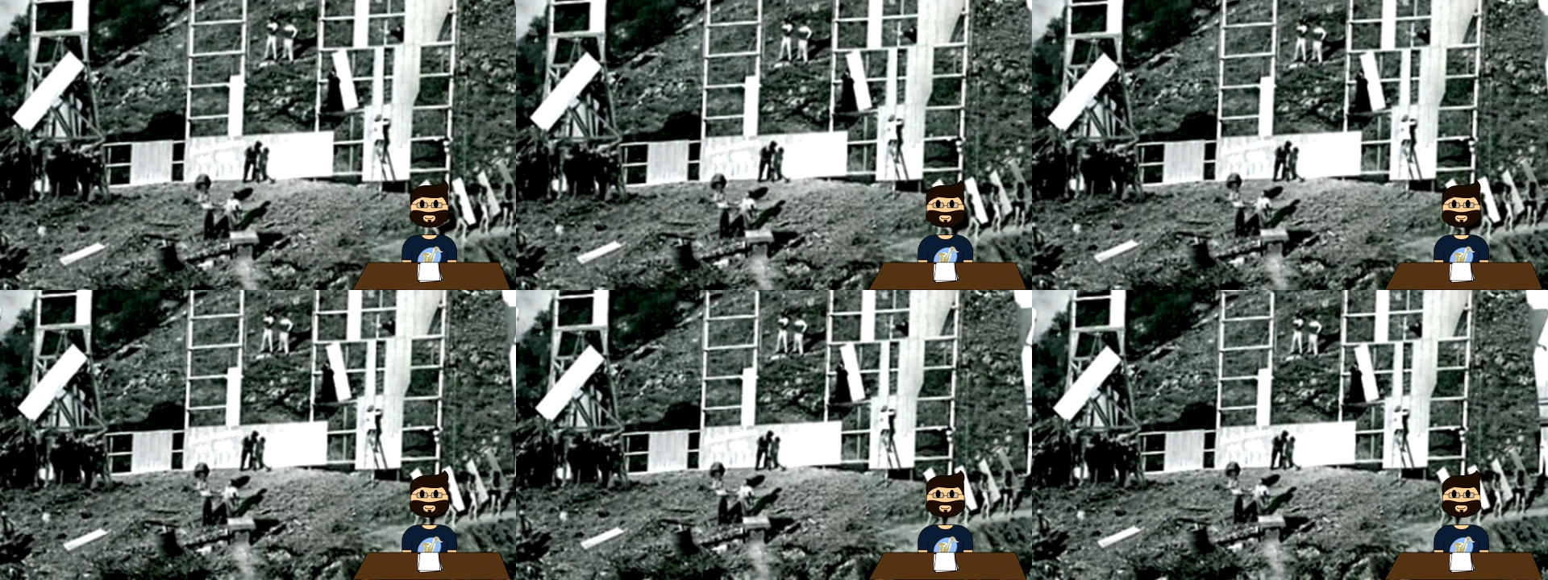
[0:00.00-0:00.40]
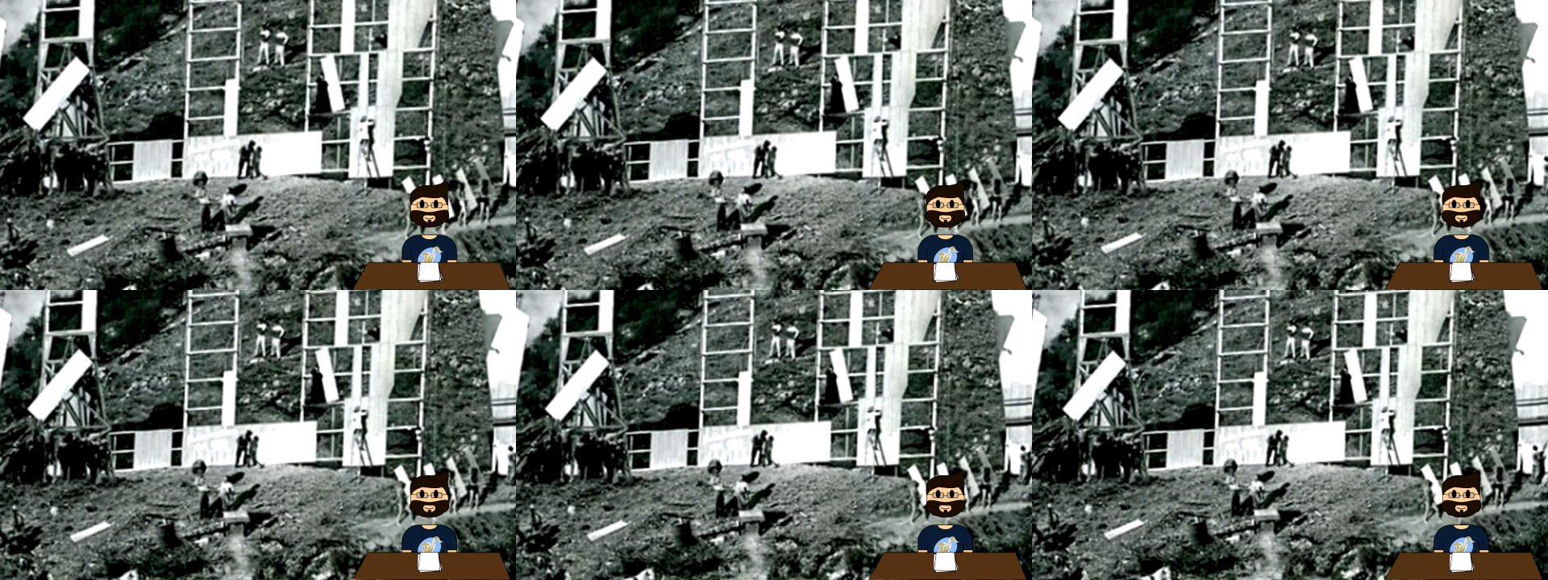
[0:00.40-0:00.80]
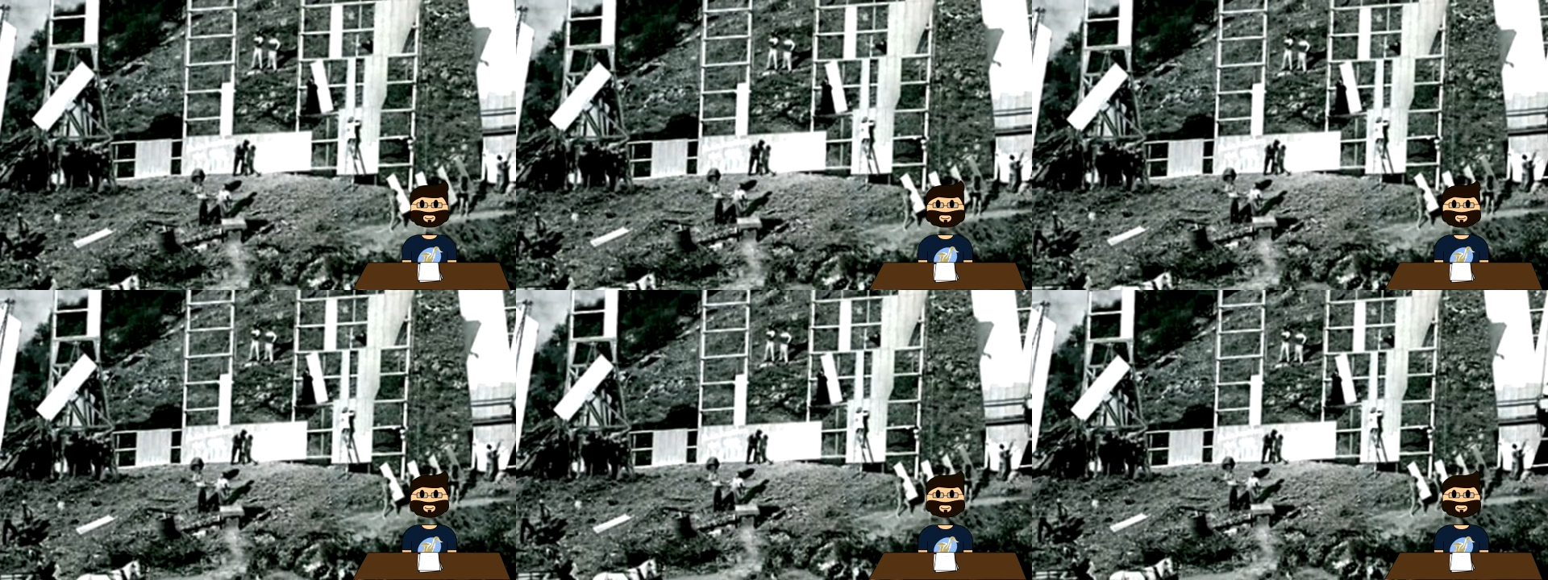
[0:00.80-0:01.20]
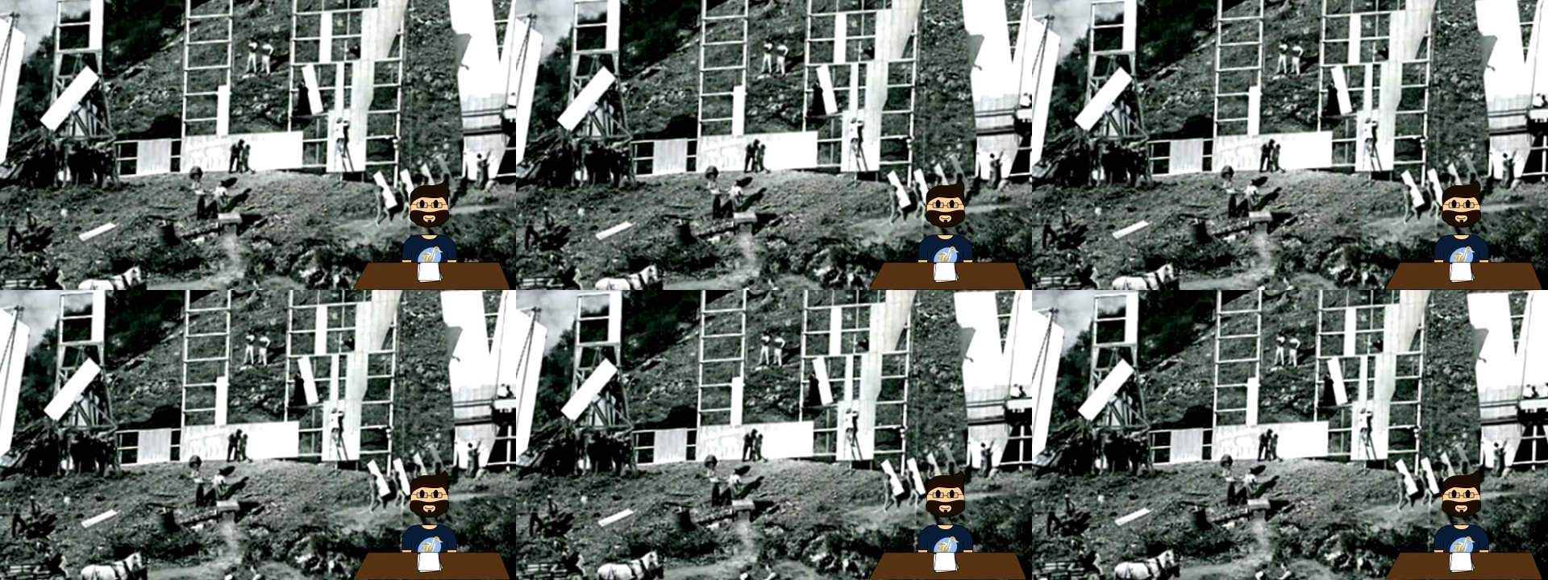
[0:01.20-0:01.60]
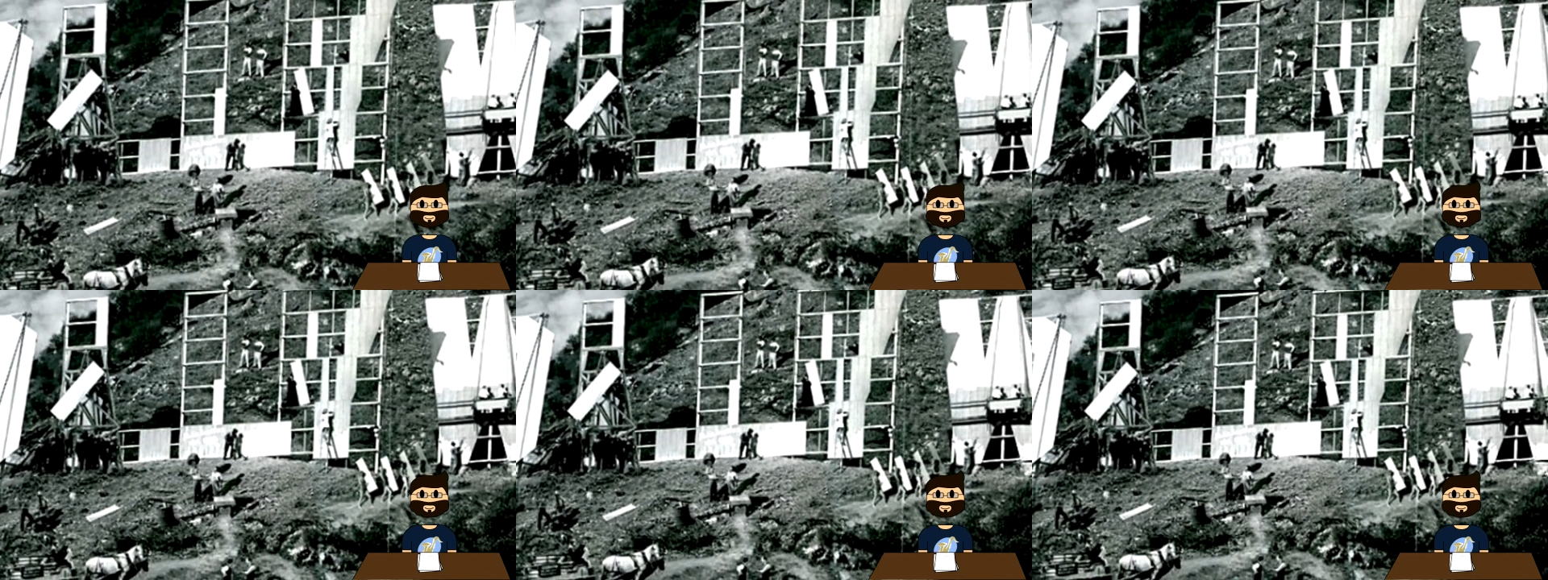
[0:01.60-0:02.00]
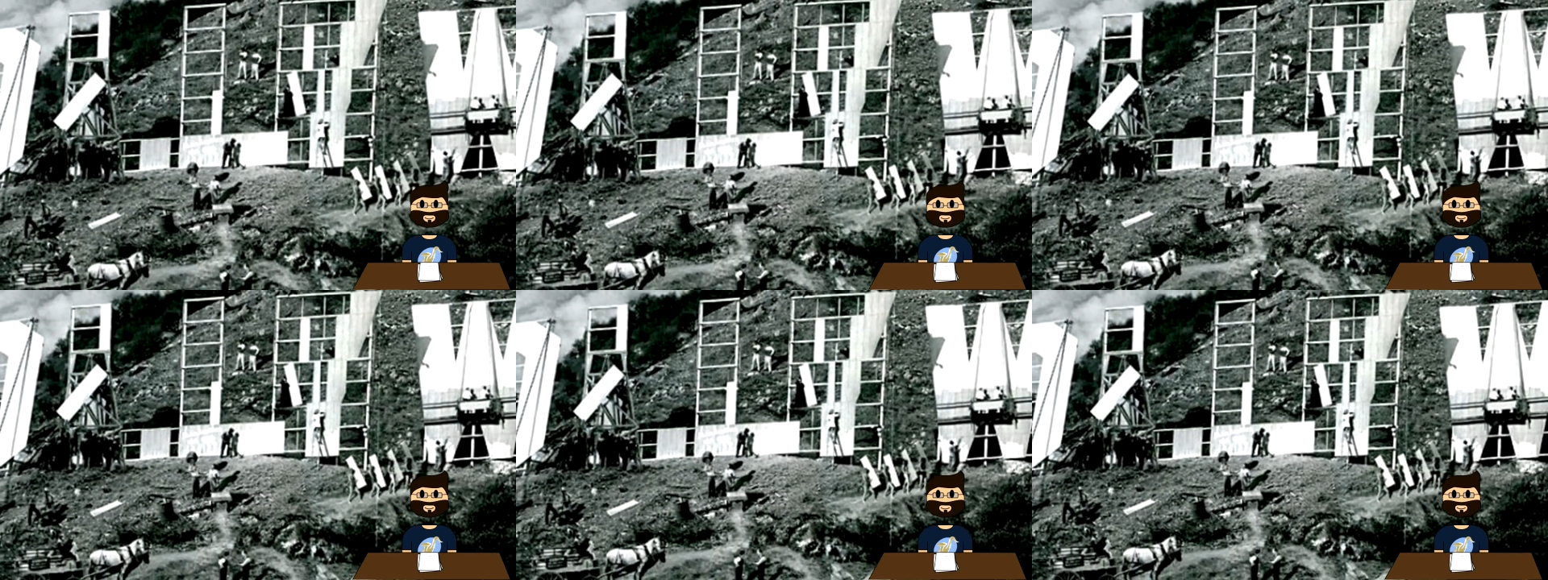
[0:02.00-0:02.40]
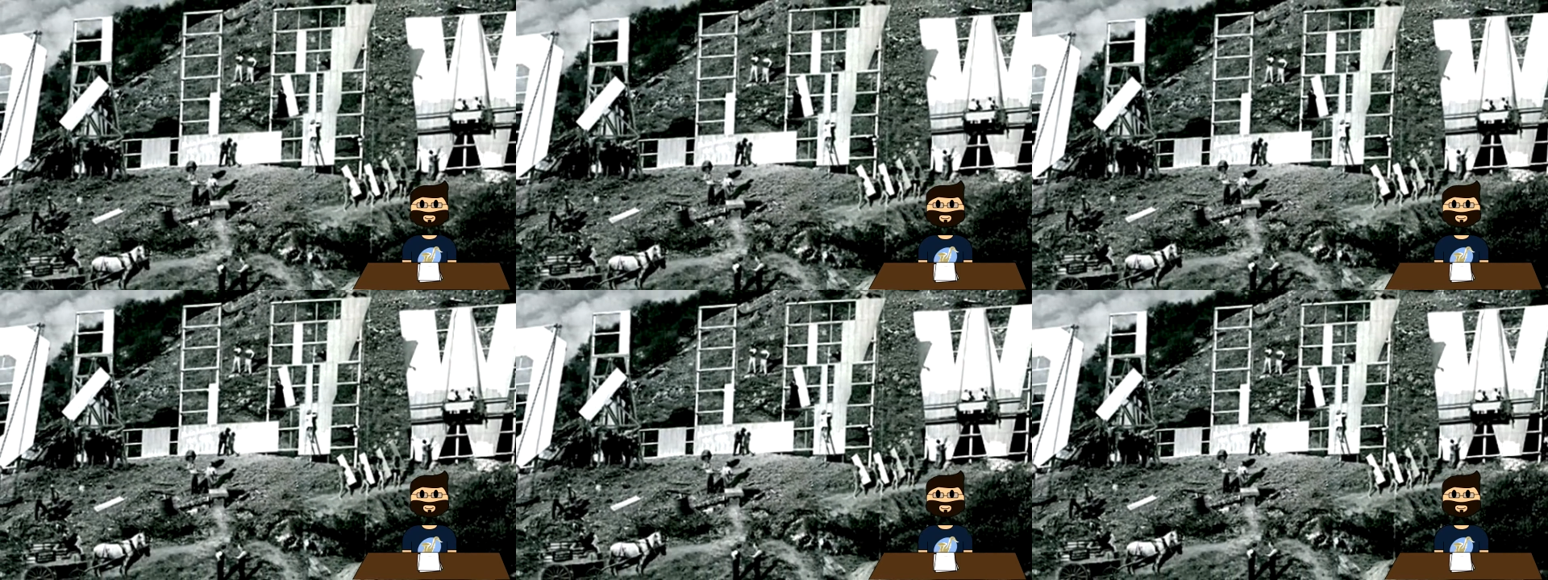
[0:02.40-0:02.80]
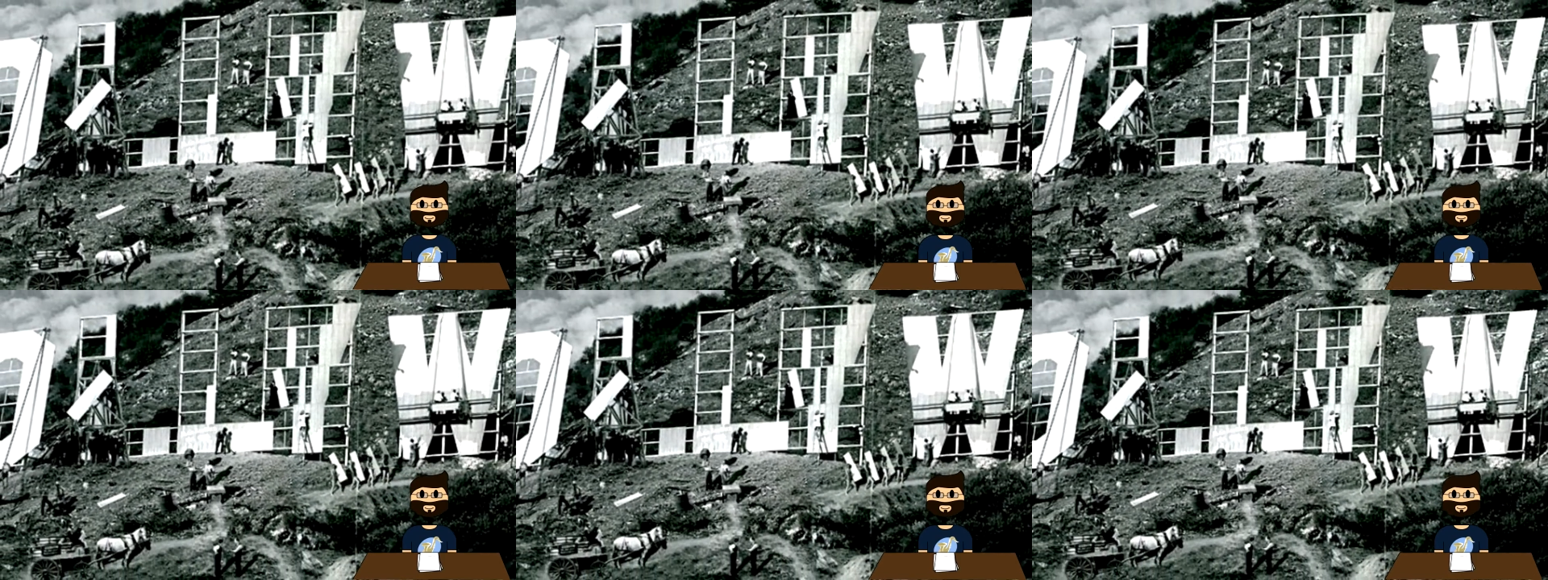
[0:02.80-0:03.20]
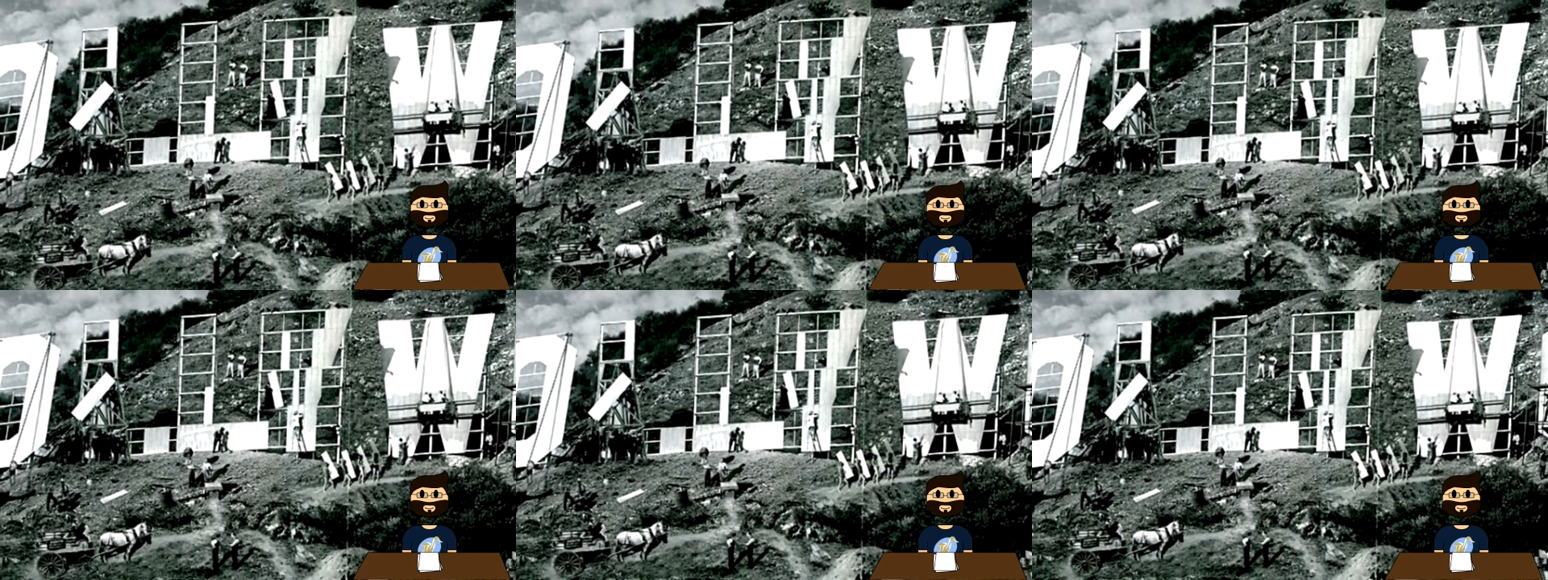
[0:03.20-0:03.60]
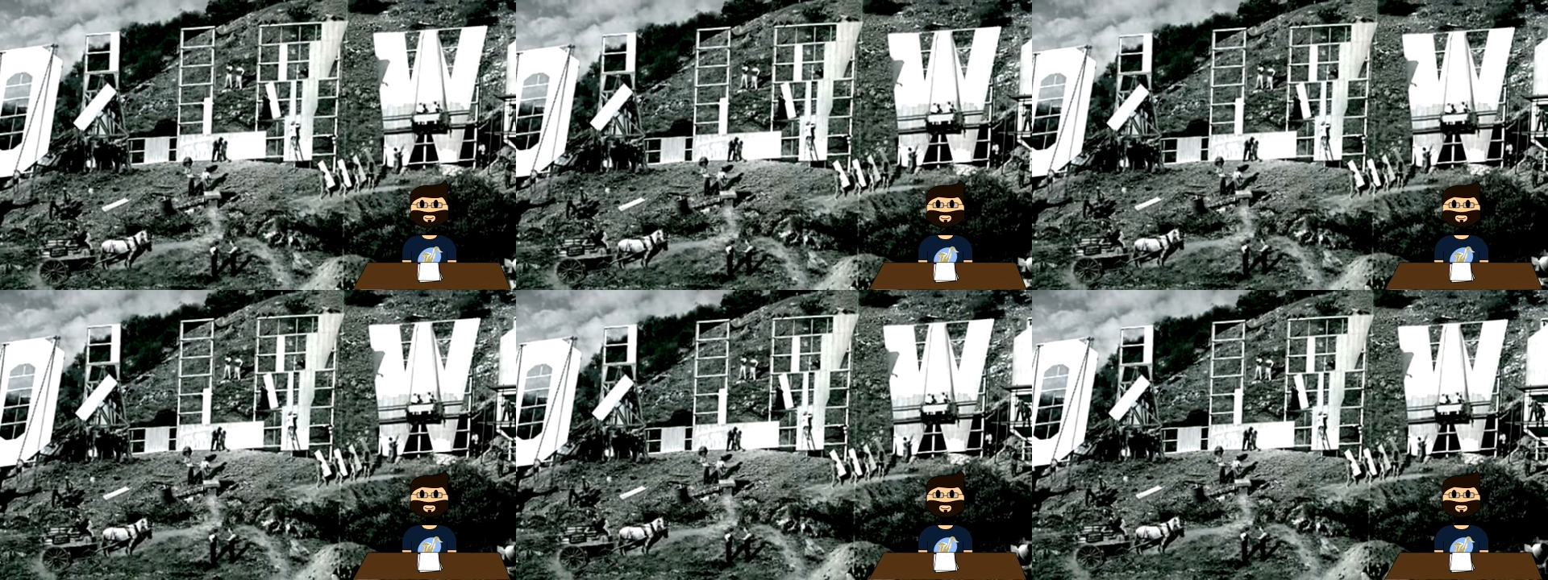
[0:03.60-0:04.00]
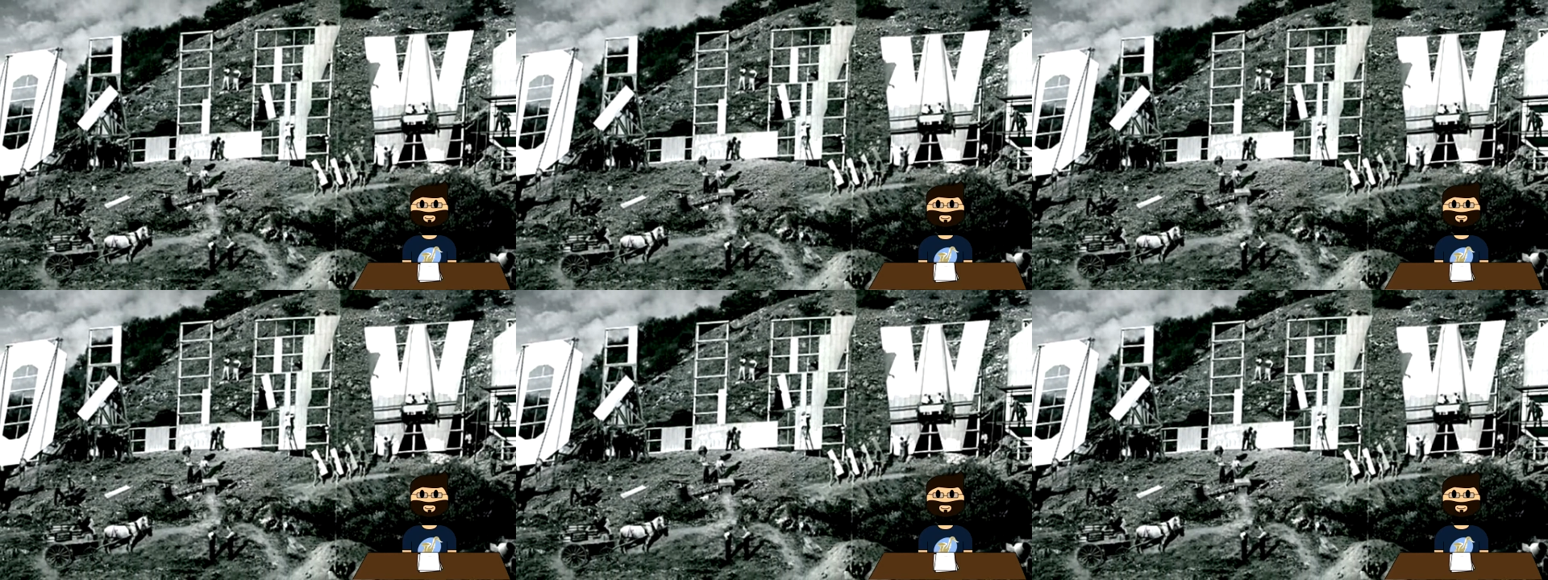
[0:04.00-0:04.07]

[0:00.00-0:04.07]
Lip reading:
(no speaker visible)